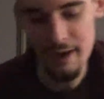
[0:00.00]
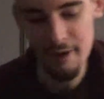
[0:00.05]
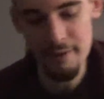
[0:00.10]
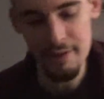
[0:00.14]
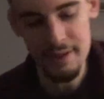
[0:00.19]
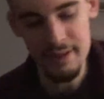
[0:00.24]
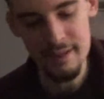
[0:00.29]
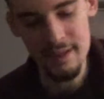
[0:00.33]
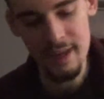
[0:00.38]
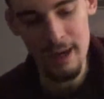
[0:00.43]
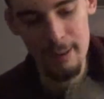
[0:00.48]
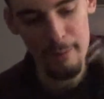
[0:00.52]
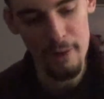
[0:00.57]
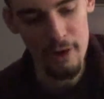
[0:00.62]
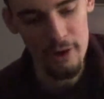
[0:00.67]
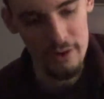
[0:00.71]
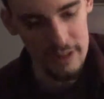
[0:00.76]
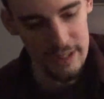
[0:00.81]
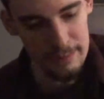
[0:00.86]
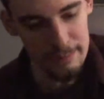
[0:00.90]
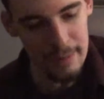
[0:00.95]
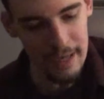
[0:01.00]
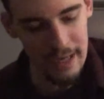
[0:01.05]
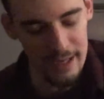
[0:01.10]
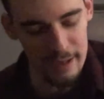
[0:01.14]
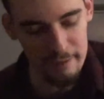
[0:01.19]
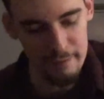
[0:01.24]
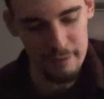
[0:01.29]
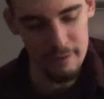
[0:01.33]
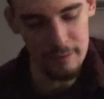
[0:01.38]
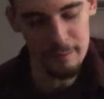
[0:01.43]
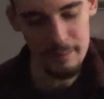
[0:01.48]
the Tom Hardy Bane
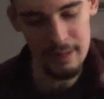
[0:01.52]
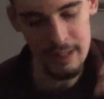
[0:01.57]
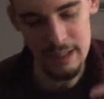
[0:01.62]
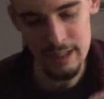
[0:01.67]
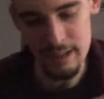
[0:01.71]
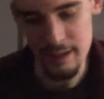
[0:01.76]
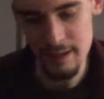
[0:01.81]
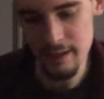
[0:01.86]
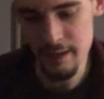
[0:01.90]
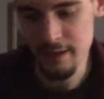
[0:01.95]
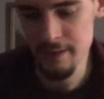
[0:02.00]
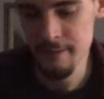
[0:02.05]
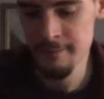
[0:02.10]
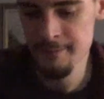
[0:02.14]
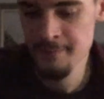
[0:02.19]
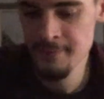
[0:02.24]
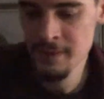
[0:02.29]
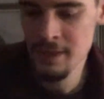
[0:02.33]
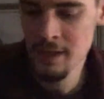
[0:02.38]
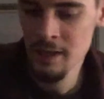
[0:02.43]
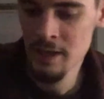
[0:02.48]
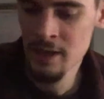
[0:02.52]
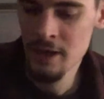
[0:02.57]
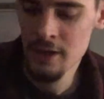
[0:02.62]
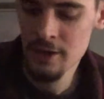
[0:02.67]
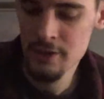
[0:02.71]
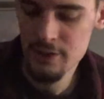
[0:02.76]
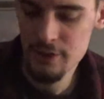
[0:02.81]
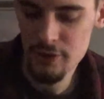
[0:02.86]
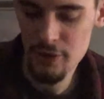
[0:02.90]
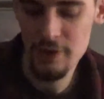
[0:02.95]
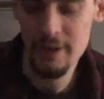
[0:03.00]
from the
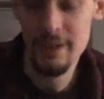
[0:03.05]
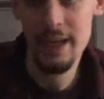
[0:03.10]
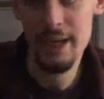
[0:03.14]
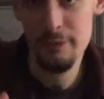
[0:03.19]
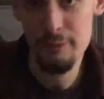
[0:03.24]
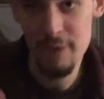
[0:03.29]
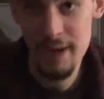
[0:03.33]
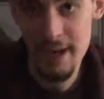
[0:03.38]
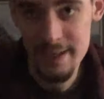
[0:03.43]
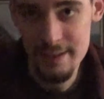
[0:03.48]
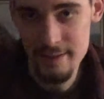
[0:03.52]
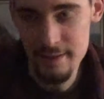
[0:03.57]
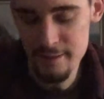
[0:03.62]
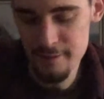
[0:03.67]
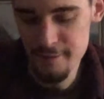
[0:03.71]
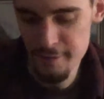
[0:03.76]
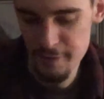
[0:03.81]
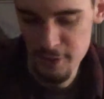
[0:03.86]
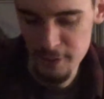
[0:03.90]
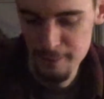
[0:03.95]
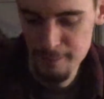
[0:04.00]
Dark Knight Rises film.